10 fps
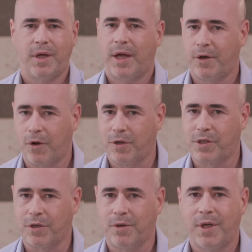and
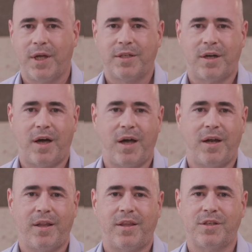also to
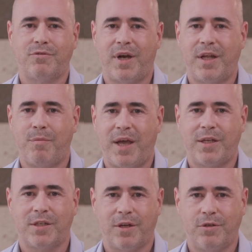highlight this
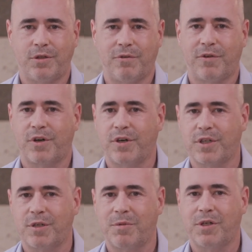ready-made solution for
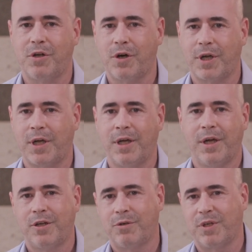customers looking
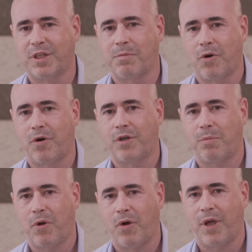to explore
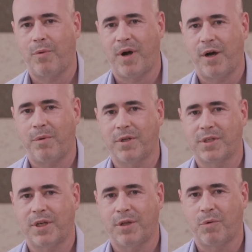deploying
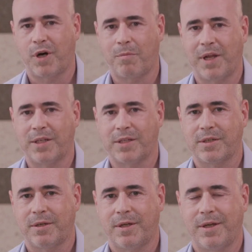wearables in the workplace.
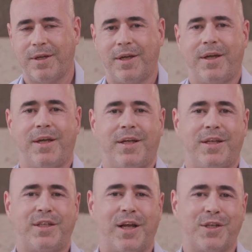
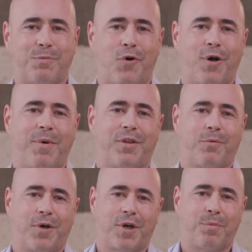To tell us more about the
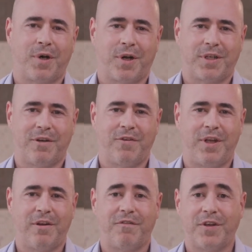worker productivity
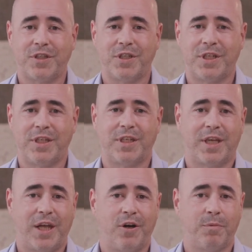and efficiencies
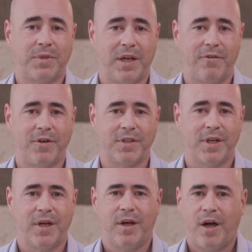that GearUp delivers,
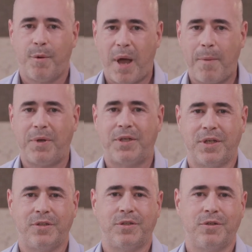I'm happy to
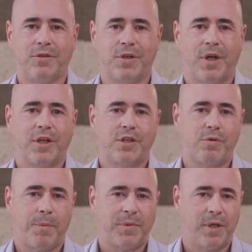introduce
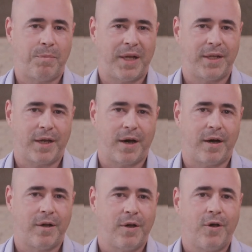Swapnil Bandekar,
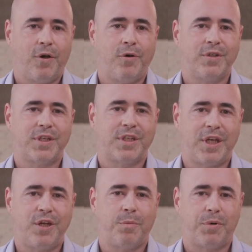who is a
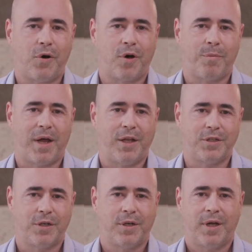Senior Program
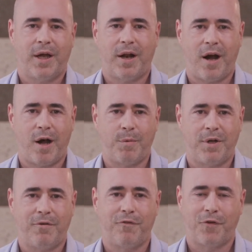Manager at
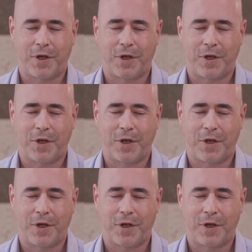Harman for